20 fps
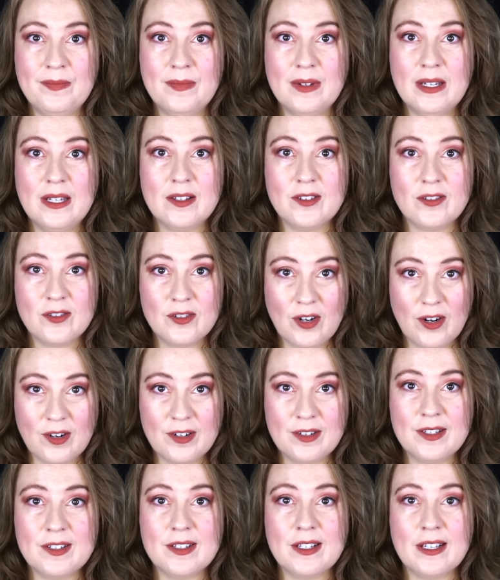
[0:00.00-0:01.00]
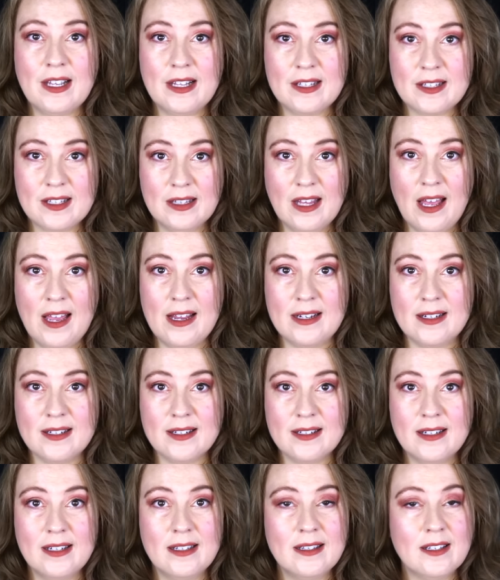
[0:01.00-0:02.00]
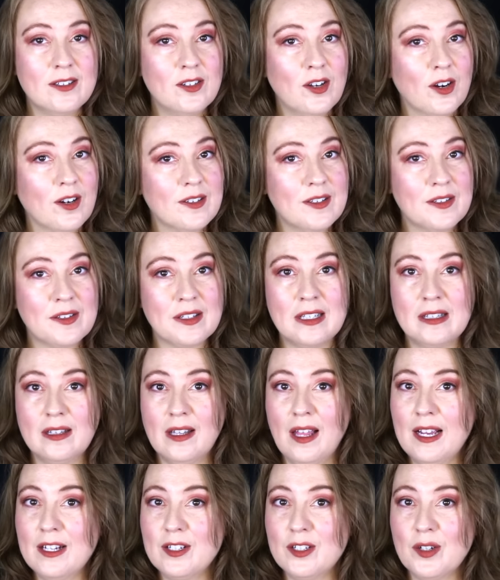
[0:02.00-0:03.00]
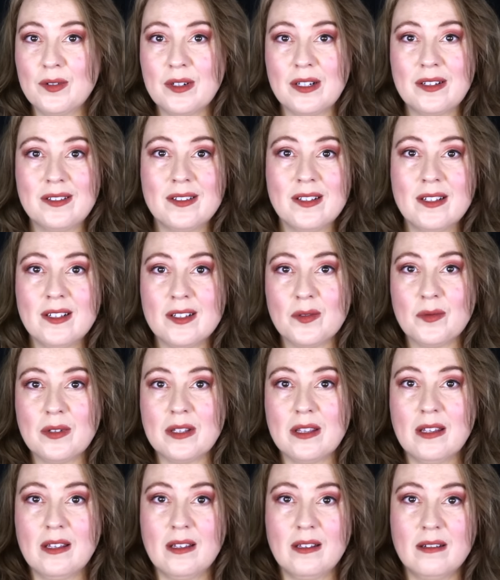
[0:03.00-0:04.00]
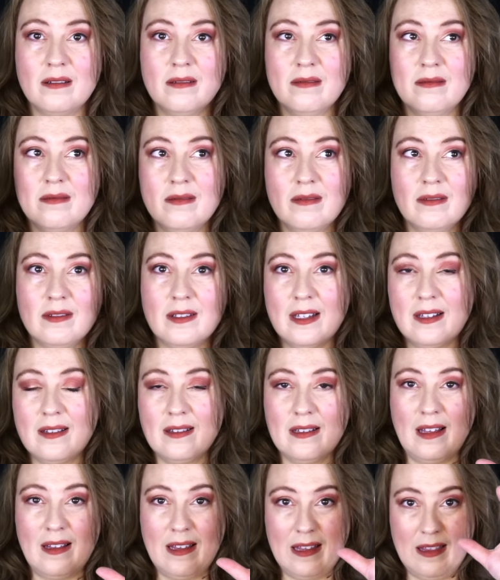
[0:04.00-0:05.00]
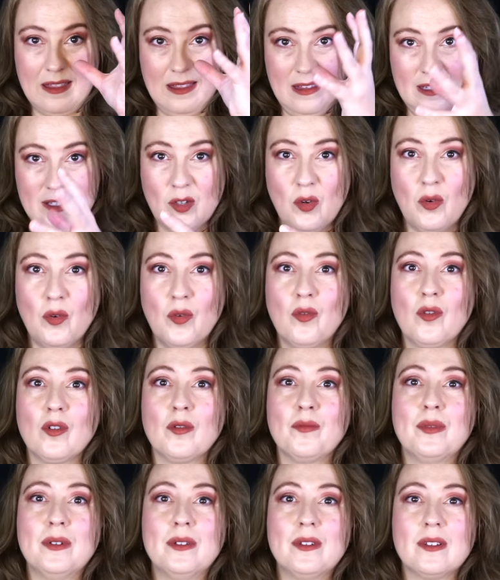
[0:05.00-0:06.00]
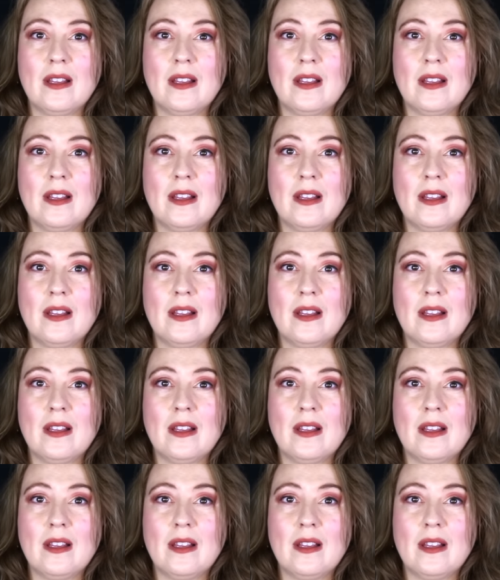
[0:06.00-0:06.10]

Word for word: It's darkness against light. And the darkness and light don't exist within something like this whole group is